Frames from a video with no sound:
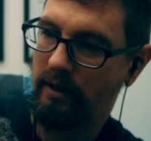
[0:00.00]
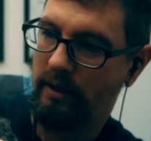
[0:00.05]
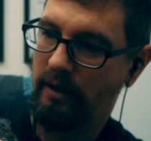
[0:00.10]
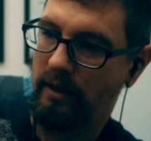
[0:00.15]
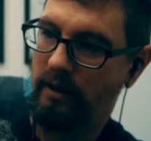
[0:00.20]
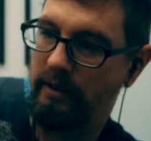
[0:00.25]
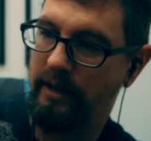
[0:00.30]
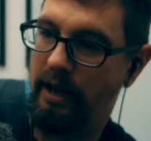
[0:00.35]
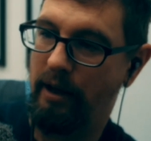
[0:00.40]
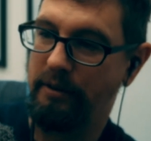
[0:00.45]

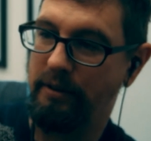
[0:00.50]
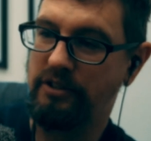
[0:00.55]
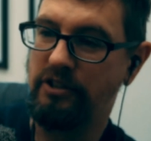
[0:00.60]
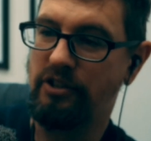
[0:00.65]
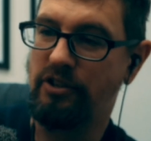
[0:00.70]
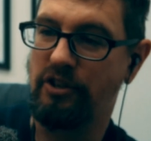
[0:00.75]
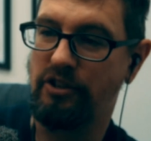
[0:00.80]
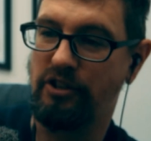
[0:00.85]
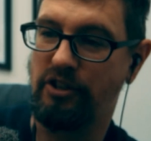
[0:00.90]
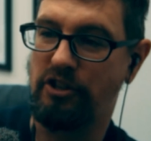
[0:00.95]
Now, this is
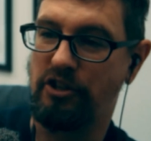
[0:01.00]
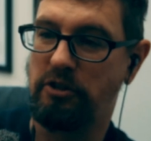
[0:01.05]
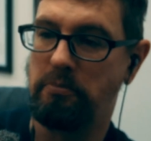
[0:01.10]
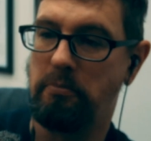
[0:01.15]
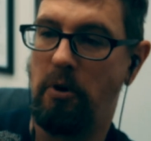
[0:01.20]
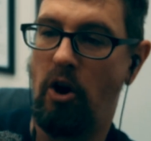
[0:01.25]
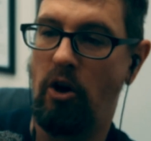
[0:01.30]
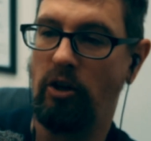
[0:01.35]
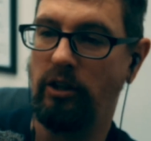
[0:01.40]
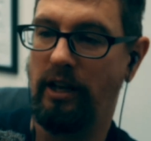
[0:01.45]
just a
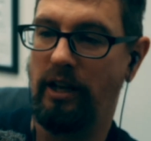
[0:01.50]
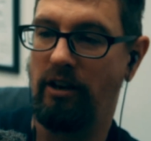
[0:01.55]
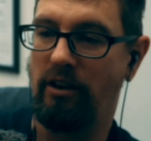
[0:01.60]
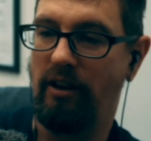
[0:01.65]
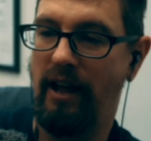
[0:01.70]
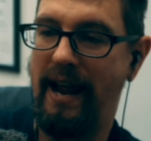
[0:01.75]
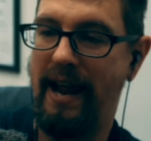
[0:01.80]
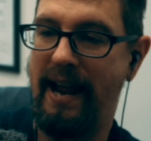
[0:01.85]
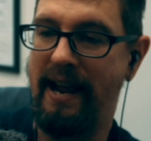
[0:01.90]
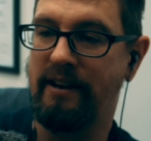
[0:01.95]
small little
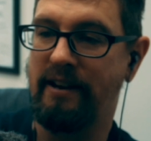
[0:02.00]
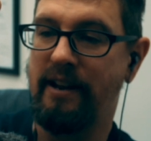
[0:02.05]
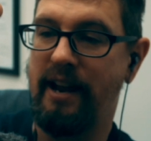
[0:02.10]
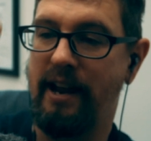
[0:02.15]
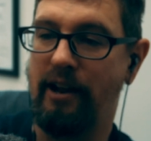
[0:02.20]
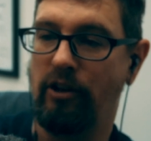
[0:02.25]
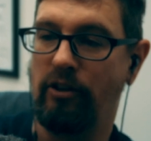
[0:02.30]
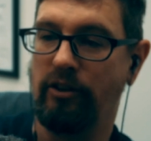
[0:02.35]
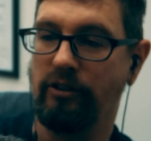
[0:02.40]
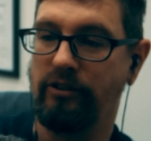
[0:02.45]

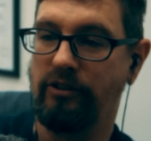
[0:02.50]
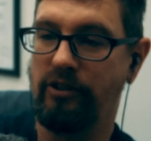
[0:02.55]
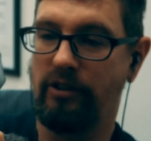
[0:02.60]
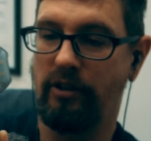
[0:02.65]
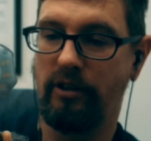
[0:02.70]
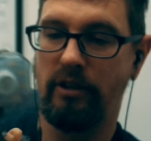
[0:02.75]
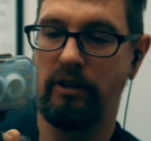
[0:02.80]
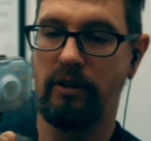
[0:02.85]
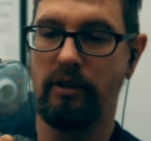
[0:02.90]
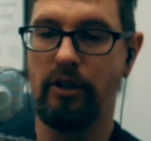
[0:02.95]
handheld
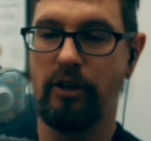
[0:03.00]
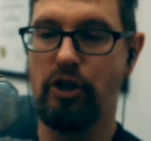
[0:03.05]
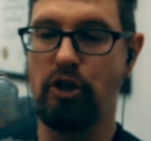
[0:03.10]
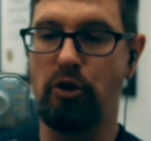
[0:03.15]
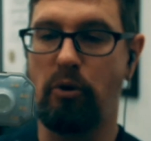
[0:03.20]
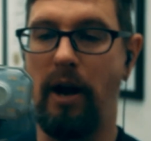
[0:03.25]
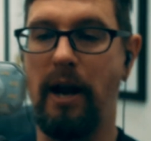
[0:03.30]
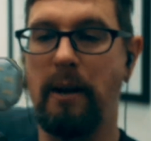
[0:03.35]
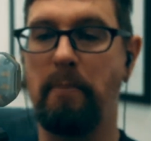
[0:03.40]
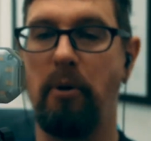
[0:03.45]

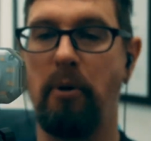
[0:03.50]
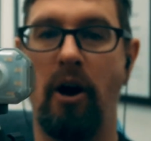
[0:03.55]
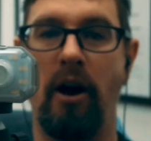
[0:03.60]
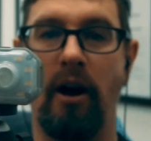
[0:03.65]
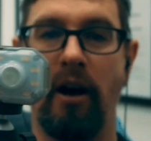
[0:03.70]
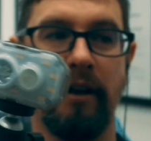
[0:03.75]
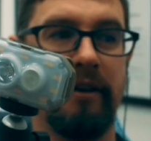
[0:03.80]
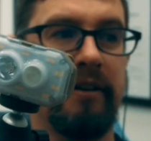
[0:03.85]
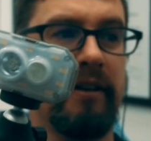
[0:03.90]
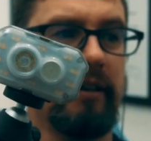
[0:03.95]

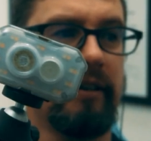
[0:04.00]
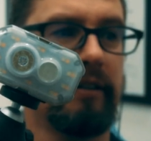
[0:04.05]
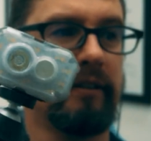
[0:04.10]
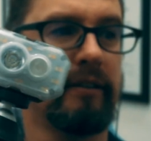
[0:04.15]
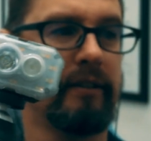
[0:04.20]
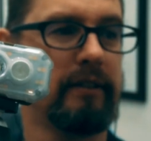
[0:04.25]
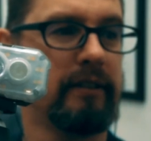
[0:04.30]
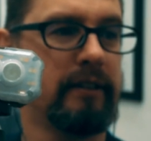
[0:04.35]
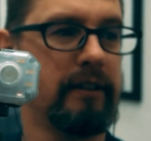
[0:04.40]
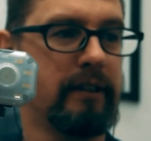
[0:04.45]
tripod,
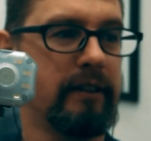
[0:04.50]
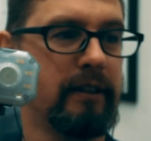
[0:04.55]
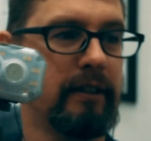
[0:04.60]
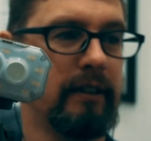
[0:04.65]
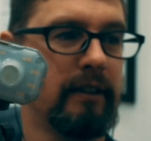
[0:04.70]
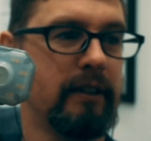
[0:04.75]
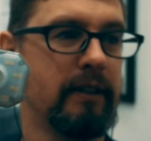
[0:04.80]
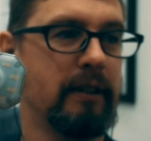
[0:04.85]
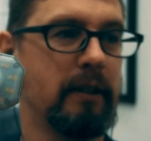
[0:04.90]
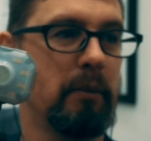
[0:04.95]

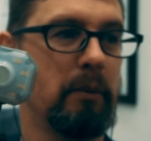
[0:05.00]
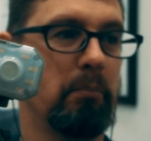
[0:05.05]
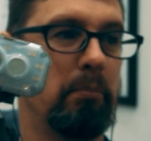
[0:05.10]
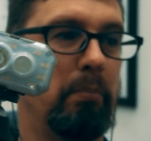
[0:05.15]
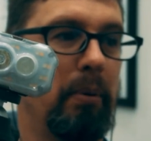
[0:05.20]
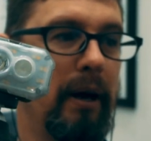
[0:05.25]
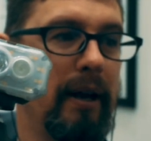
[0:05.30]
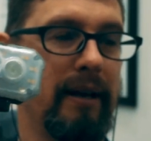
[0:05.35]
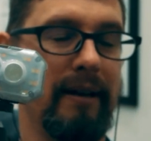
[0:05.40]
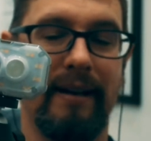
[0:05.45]

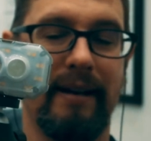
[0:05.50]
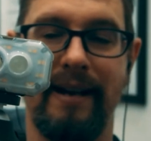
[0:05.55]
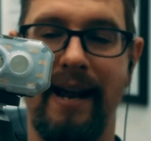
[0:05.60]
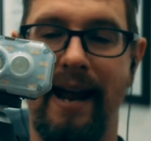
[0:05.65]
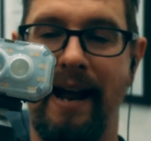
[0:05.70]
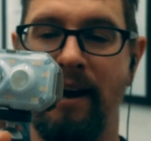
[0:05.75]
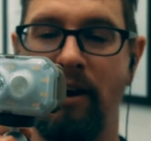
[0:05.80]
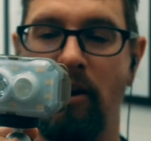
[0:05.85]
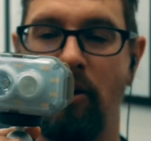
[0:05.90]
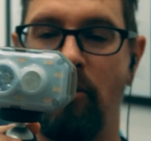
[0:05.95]
but
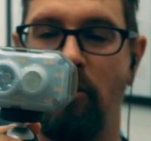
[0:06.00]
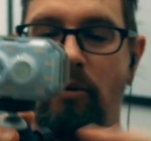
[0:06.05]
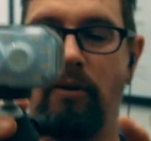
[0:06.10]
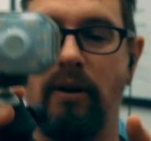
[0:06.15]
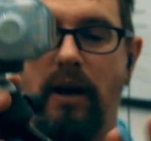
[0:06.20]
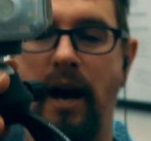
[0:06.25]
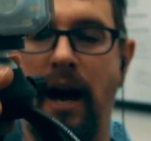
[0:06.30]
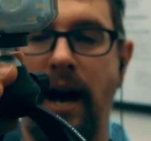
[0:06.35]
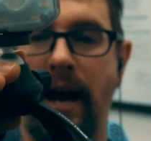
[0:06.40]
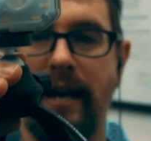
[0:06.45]
now
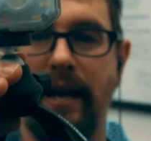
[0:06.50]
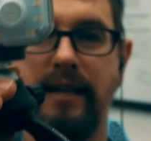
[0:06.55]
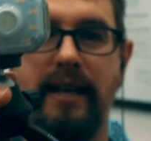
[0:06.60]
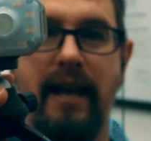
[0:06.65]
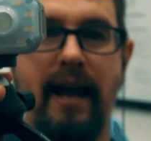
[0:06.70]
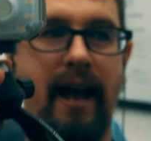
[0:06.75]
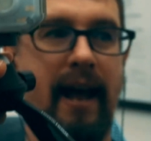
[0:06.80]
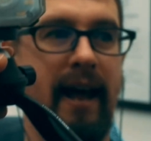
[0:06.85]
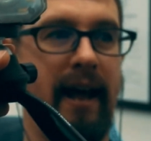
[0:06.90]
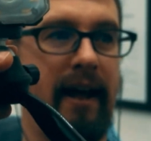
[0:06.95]
I
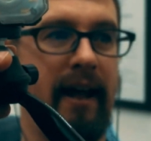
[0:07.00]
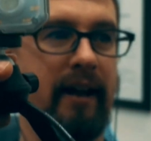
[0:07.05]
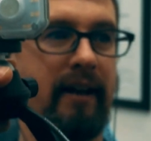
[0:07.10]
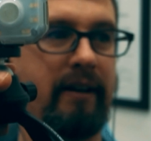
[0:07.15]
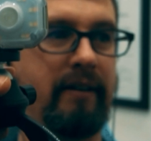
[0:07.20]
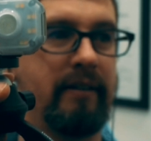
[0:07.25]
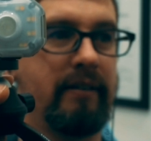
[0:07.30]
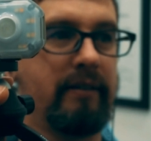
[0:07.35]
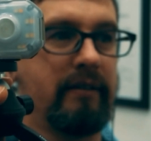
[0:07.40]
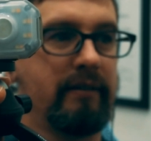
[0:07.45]

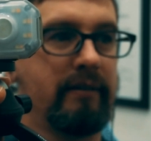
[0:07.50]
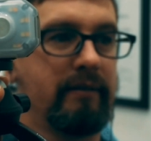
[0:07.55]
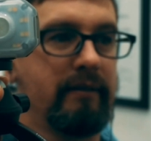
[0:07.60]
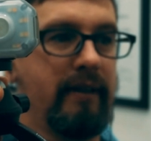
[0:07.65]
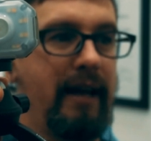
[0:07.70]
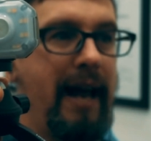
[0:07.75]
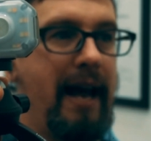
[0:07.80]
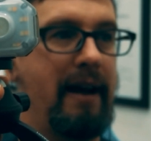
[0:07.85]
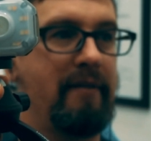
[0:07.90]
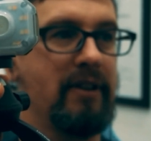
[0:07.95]
can
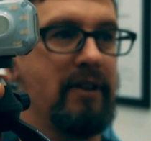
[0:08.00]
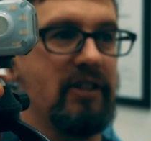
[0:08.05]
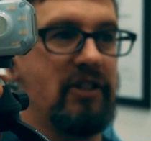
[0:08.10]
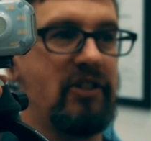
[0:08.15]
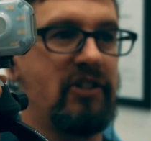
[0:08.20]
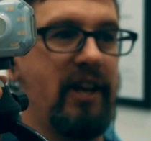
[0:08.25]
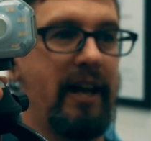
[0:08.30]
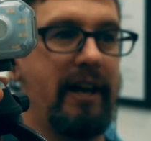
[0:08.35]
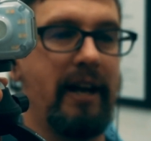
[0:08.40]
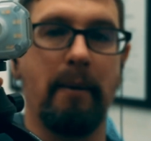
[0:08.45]
have it
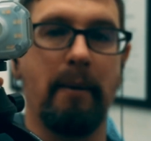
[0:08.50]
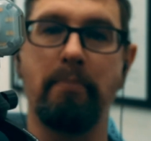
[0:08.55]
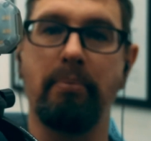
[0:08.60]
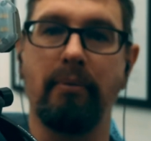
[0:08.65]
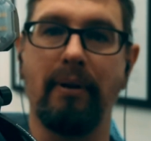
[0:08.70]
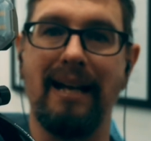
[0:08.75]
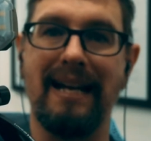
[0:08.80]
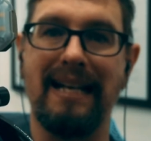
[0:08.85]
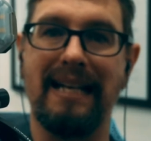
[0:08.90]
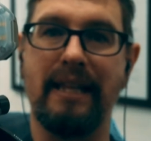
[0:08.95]
set up
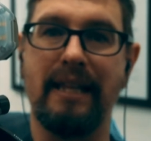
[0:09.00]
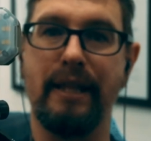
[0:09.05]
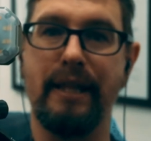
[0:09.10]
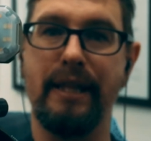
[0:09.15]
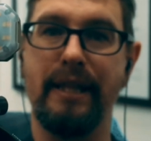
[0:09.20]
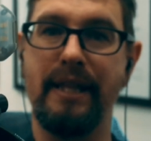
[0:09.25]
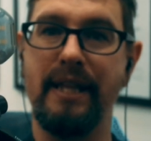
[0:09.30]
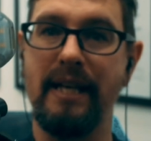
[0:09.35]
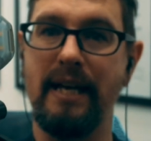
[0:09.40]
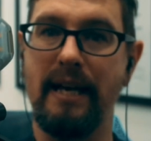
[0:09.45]
like
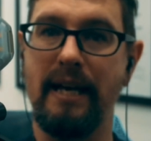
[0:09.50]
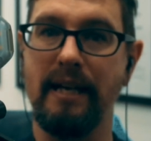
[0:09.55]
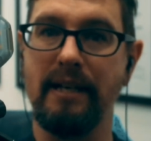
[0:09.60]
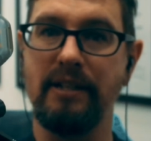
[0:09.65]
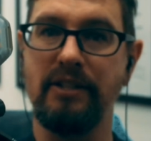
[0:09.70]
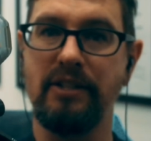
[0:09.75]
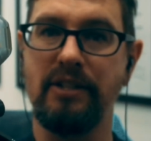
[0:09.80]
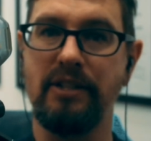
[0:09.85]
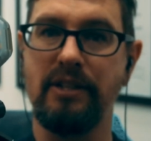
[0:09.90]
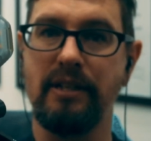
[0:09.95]

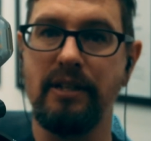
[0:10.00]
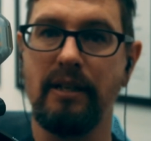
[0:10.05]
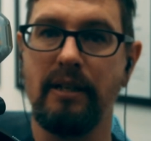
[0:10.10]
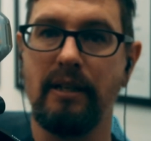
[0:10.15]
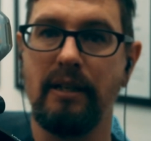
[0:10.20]
this.